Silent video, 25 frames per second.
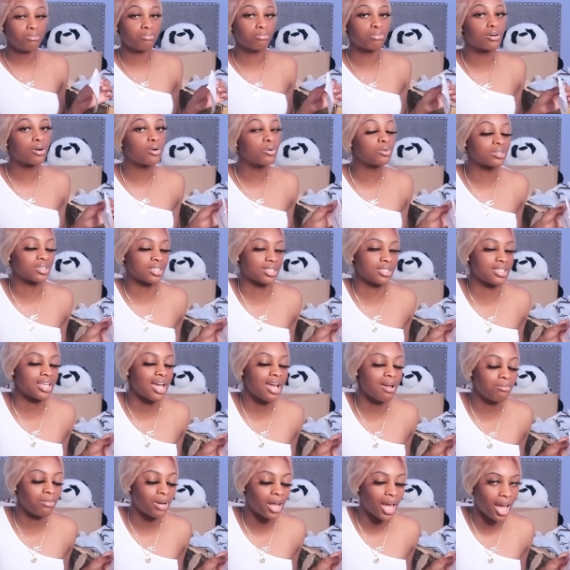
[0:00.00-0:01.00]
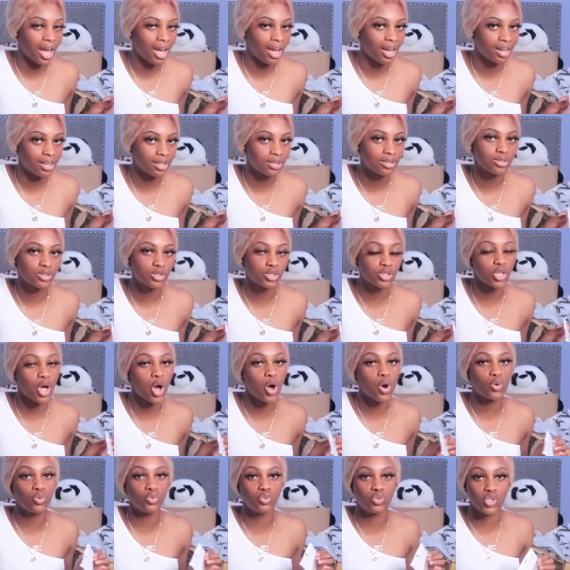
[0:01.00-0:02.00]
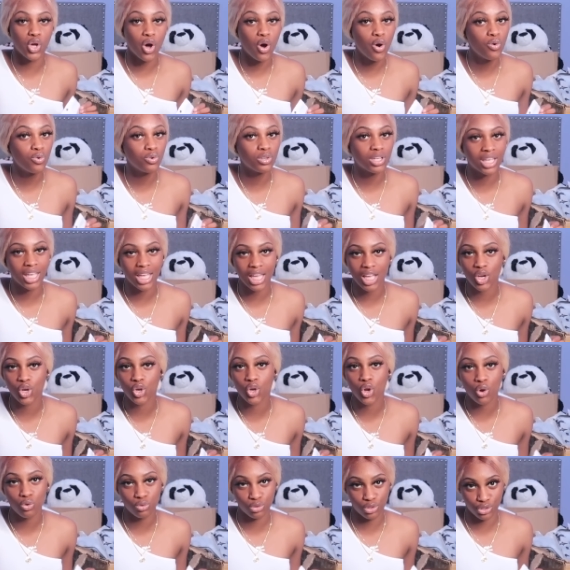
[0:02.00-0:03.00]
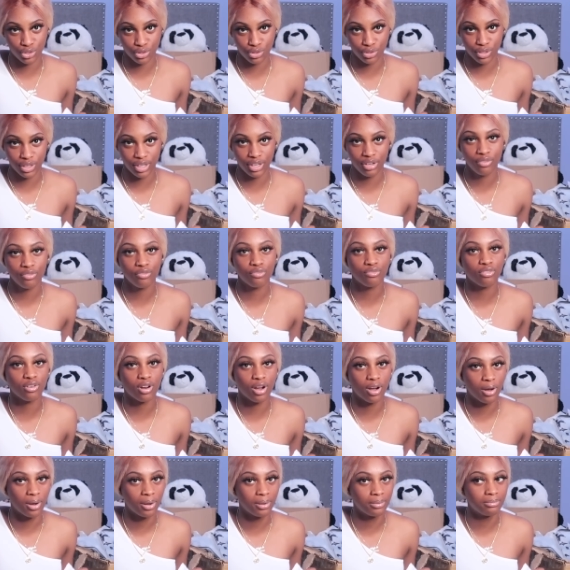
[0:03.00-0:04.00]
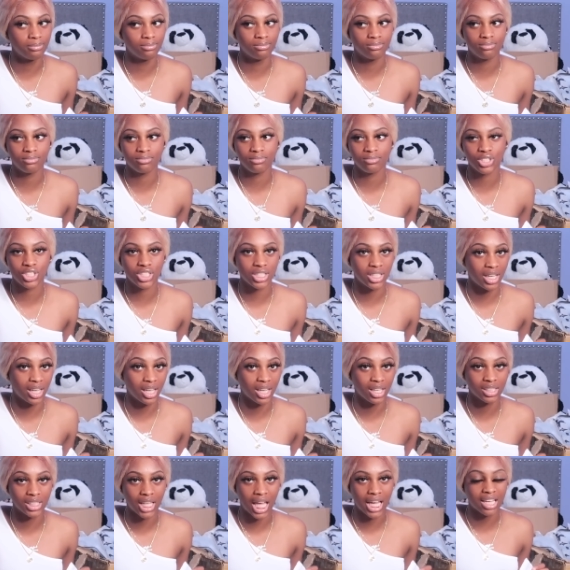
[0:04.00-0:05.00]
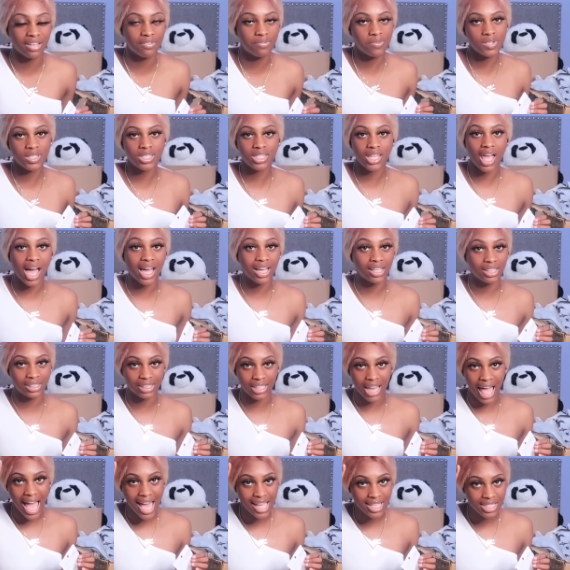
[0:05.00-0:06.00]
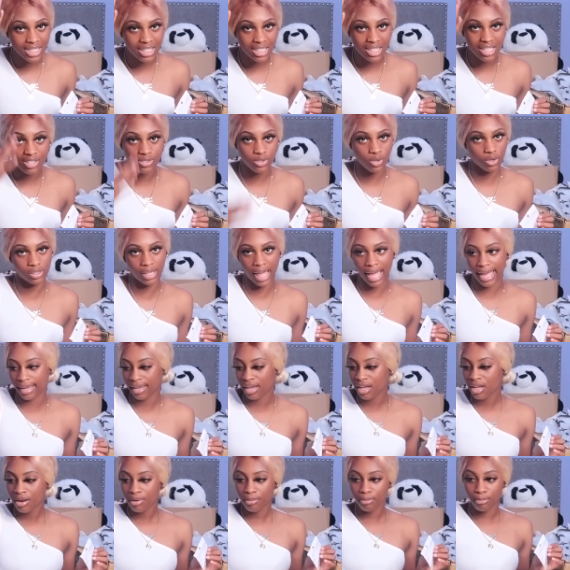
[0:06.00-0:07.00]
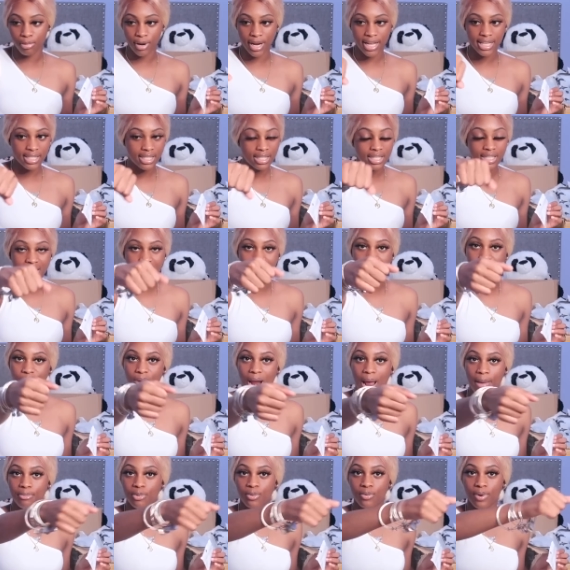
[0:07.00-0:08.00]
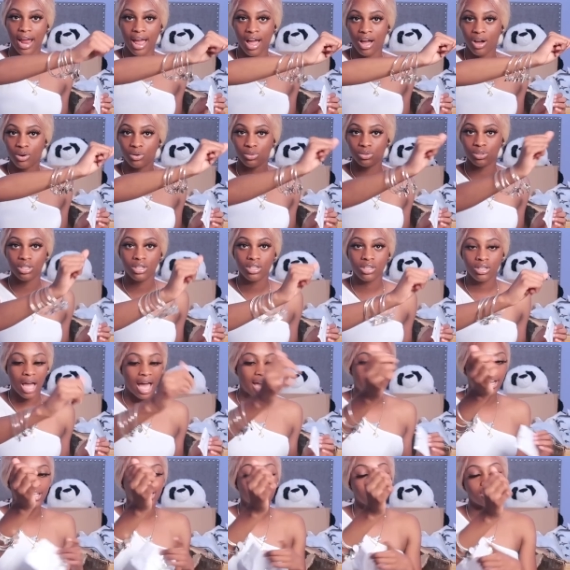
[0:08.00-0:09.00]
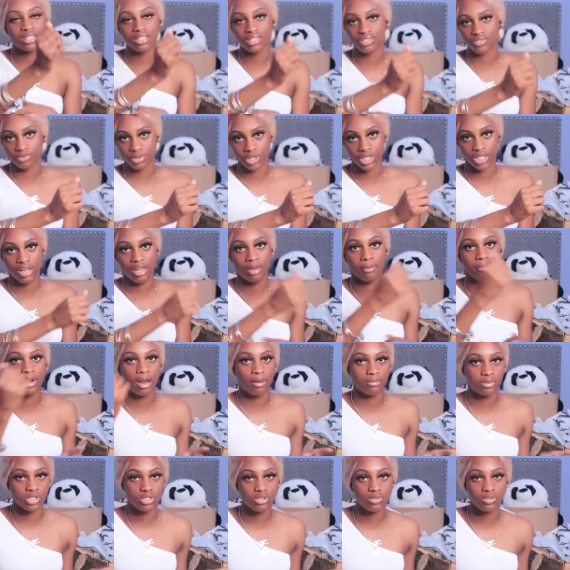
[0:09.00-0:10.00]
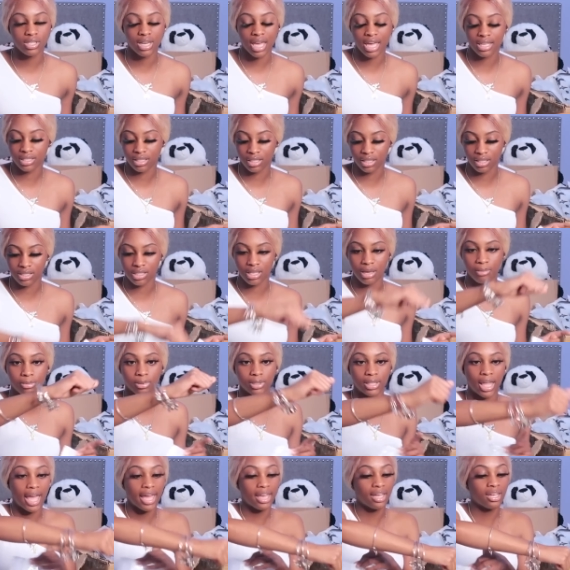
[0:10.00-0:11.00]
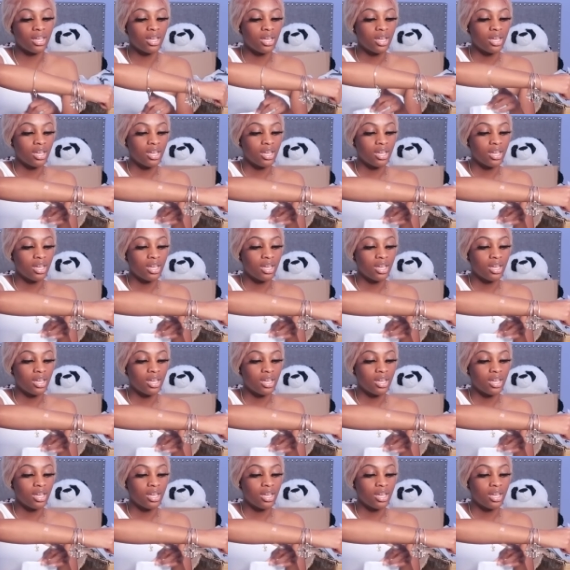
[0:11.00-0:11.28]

Broke the same day. So don't get no jewelry from Shein. Like, if it's not glasses or like bracelets that are wrap around, I didn't get these from Shein, but I'm just using it as an example. Like,